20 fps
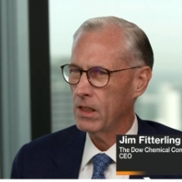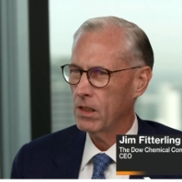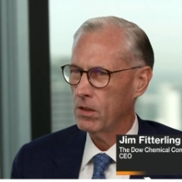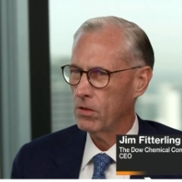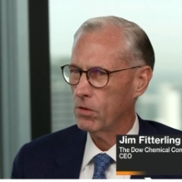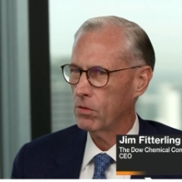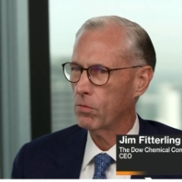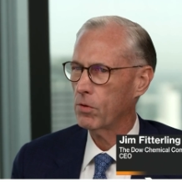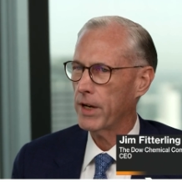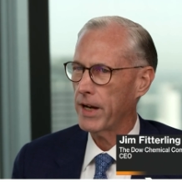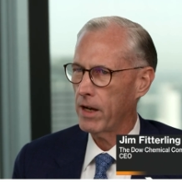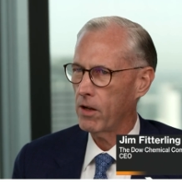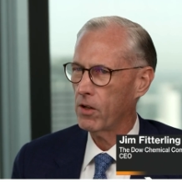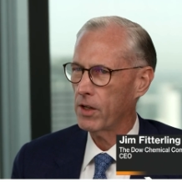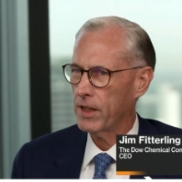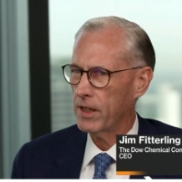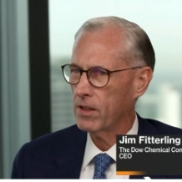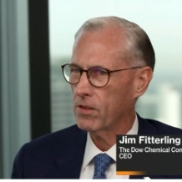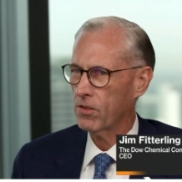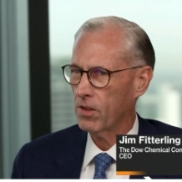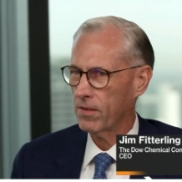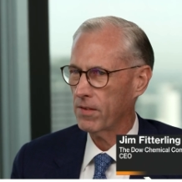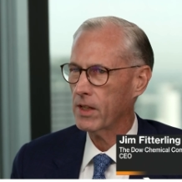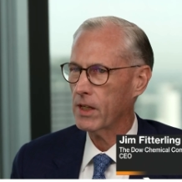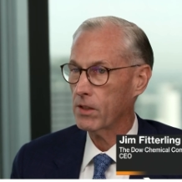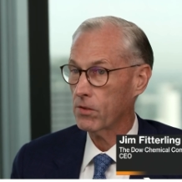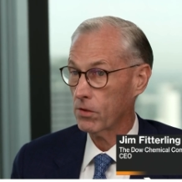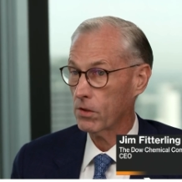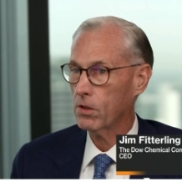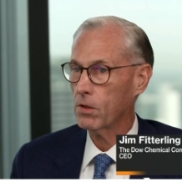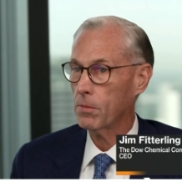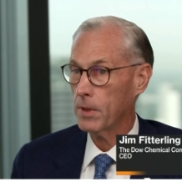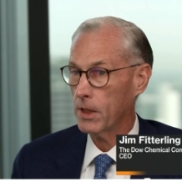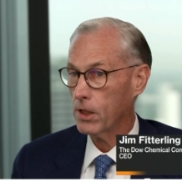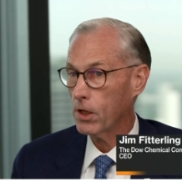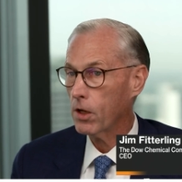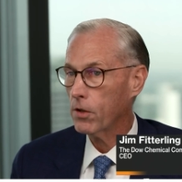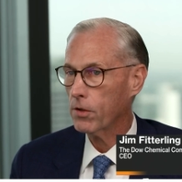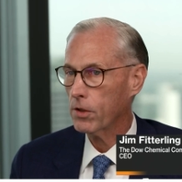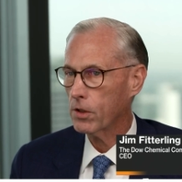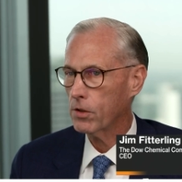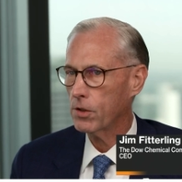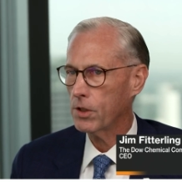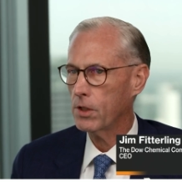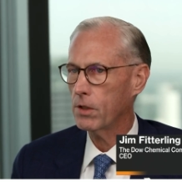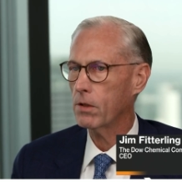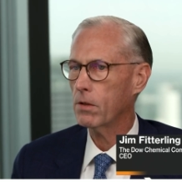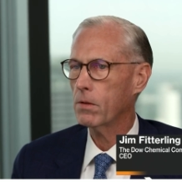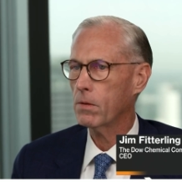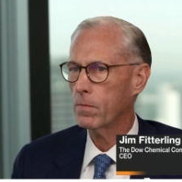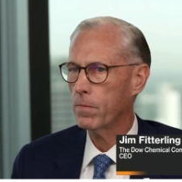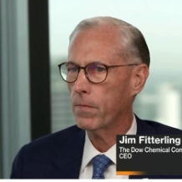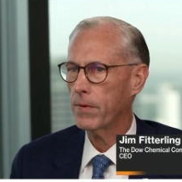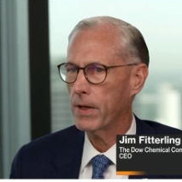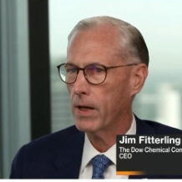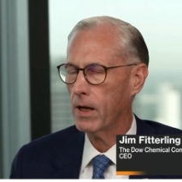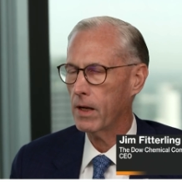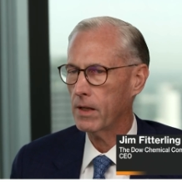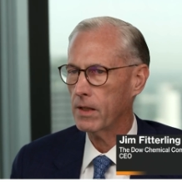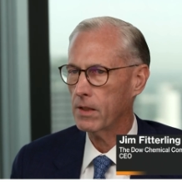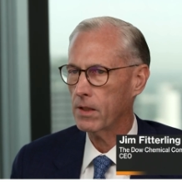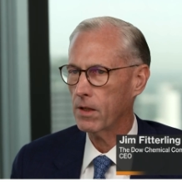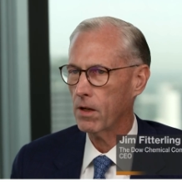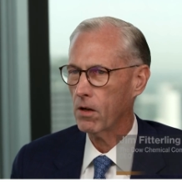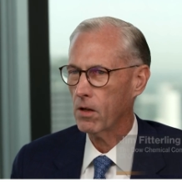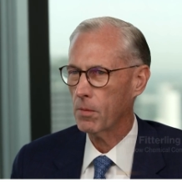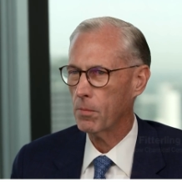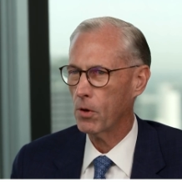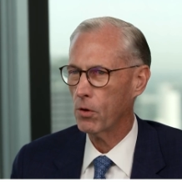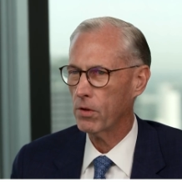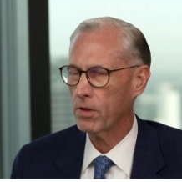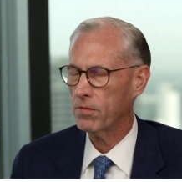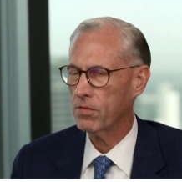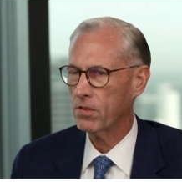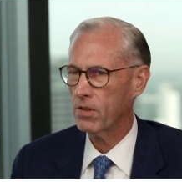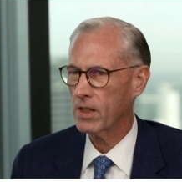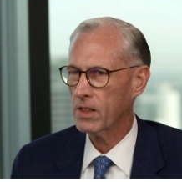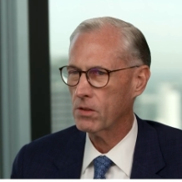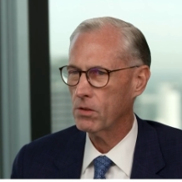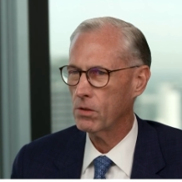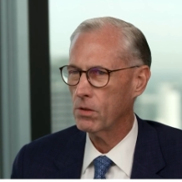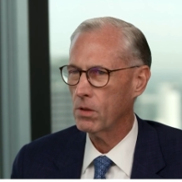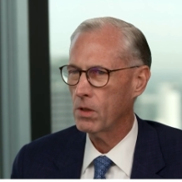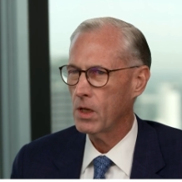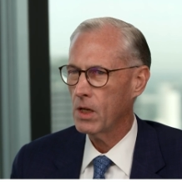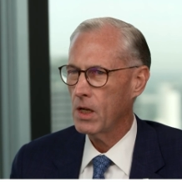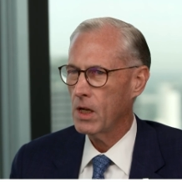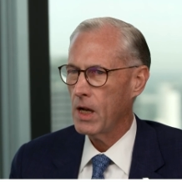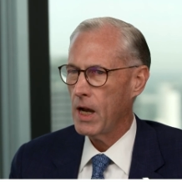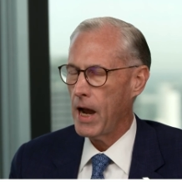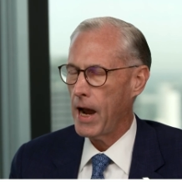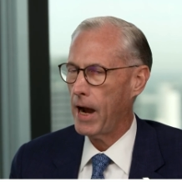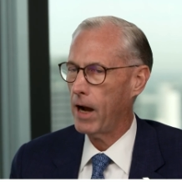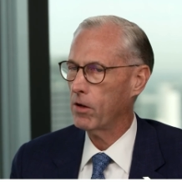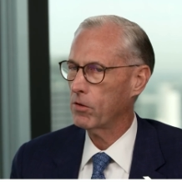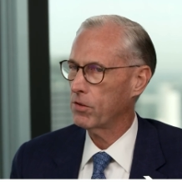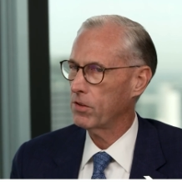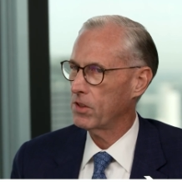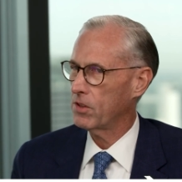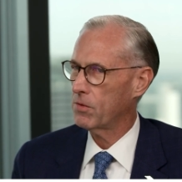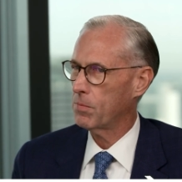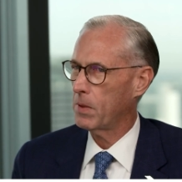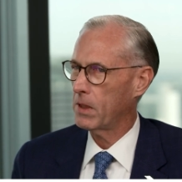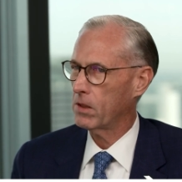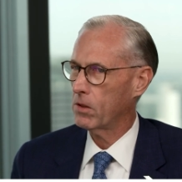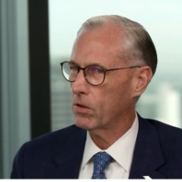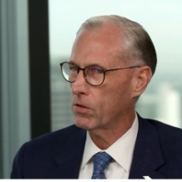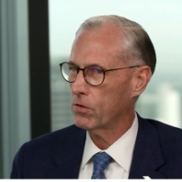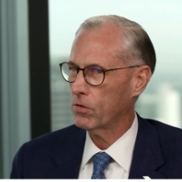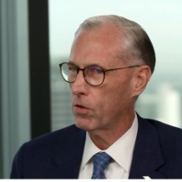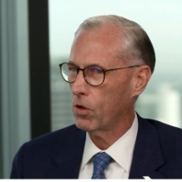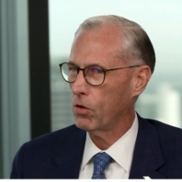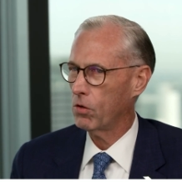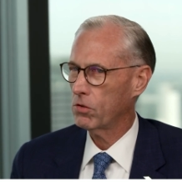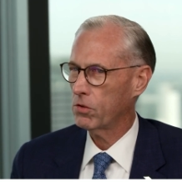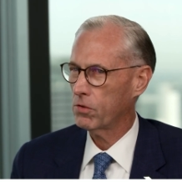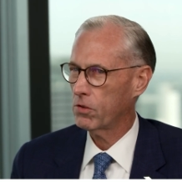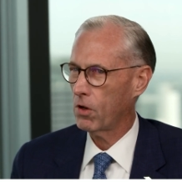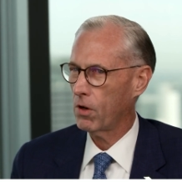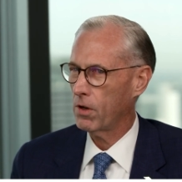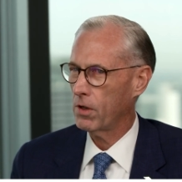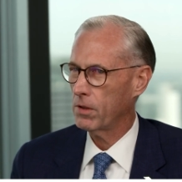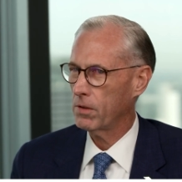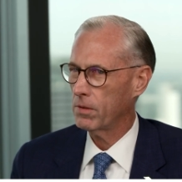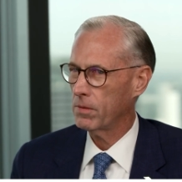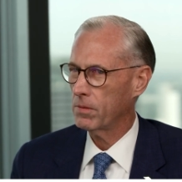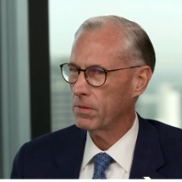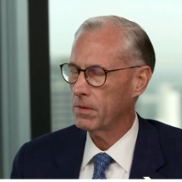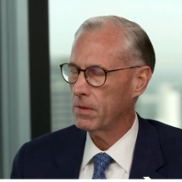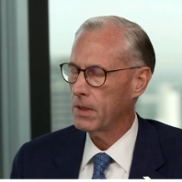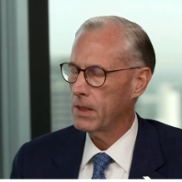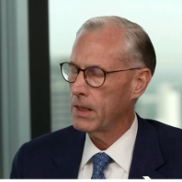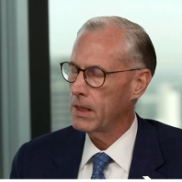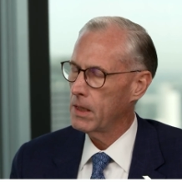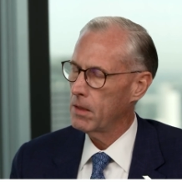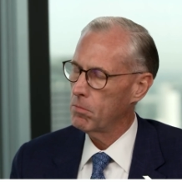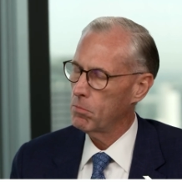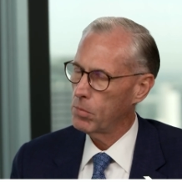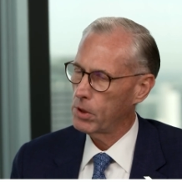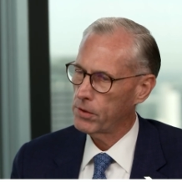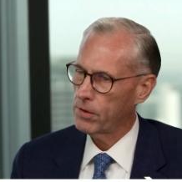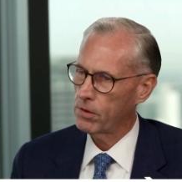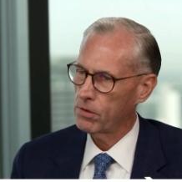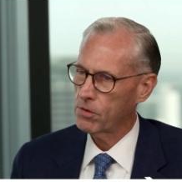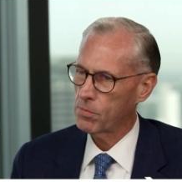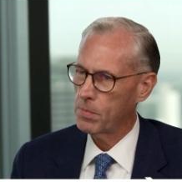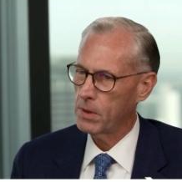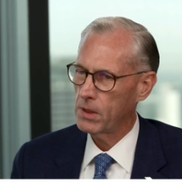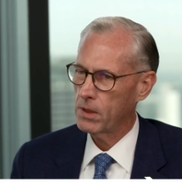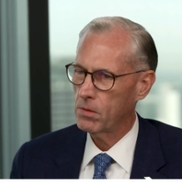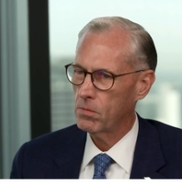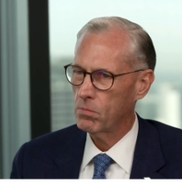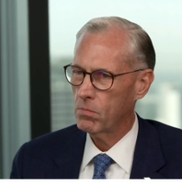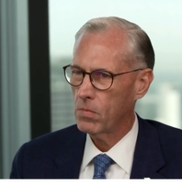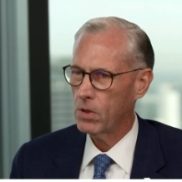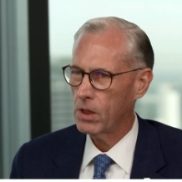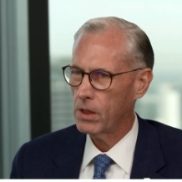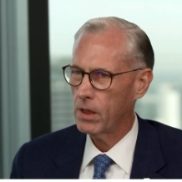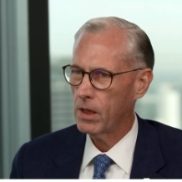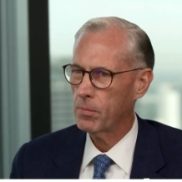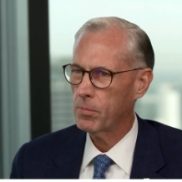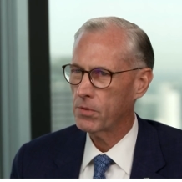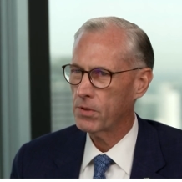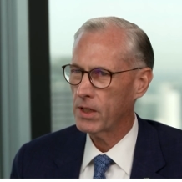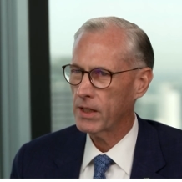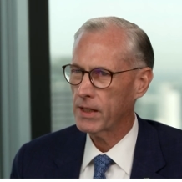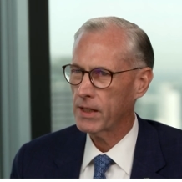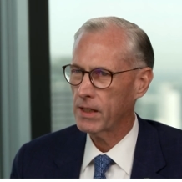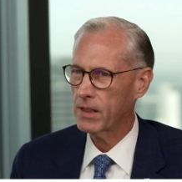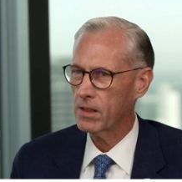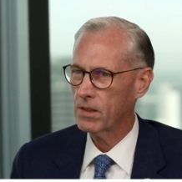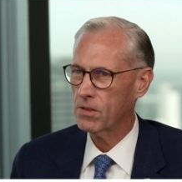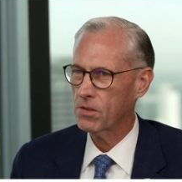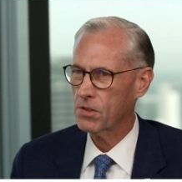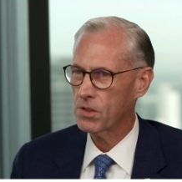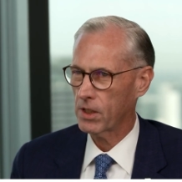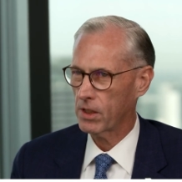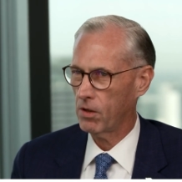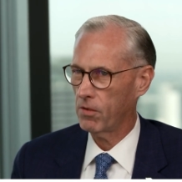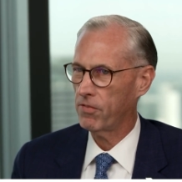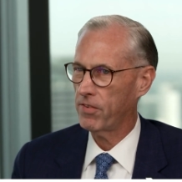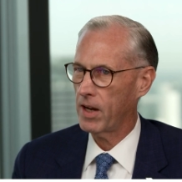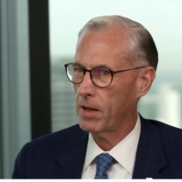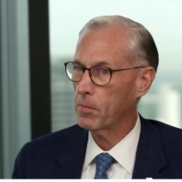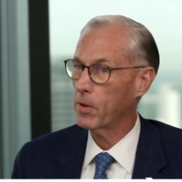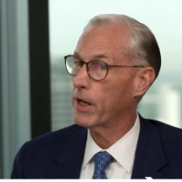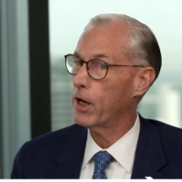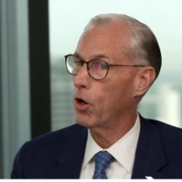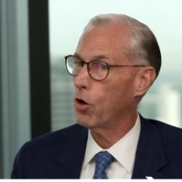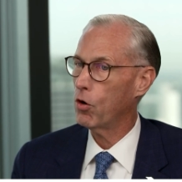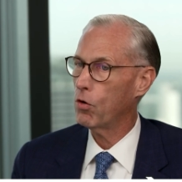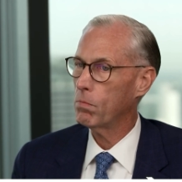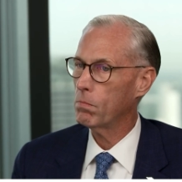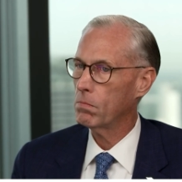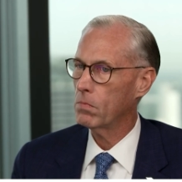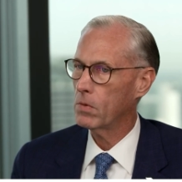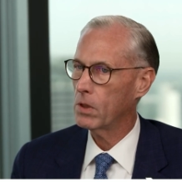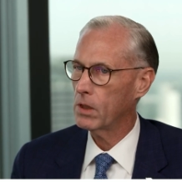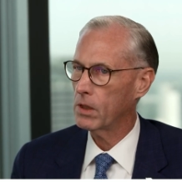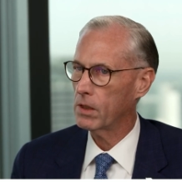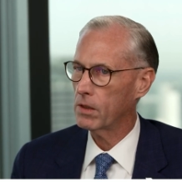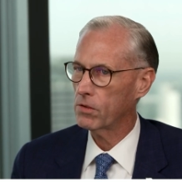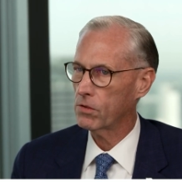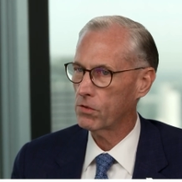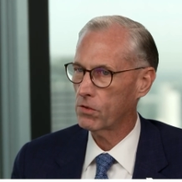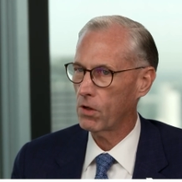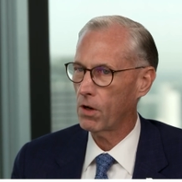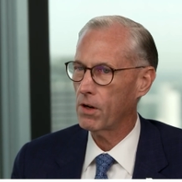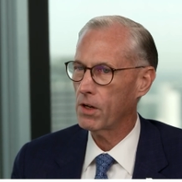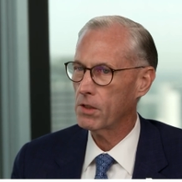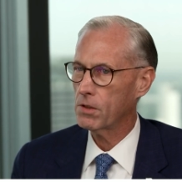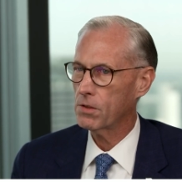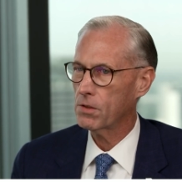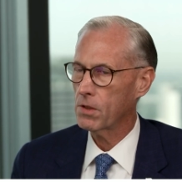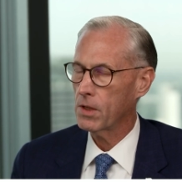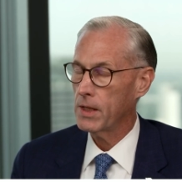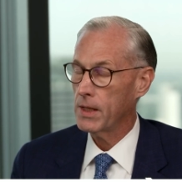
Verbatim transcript: the reality is I think it's going to be another good year uh, in the automotive sector. Mm-hmm. Housing's been the slow start, but there's been an uptick in single family home uh, starts,